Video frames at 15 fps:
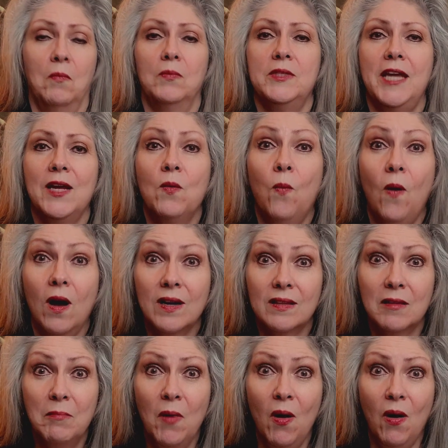take a walk at
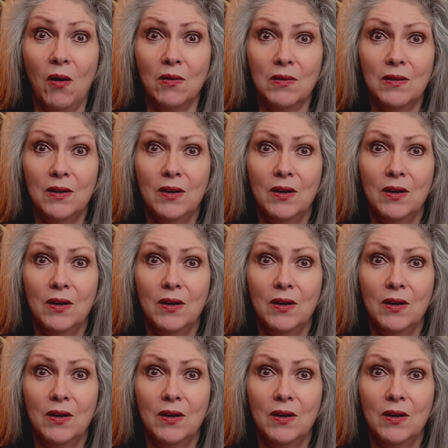the mall,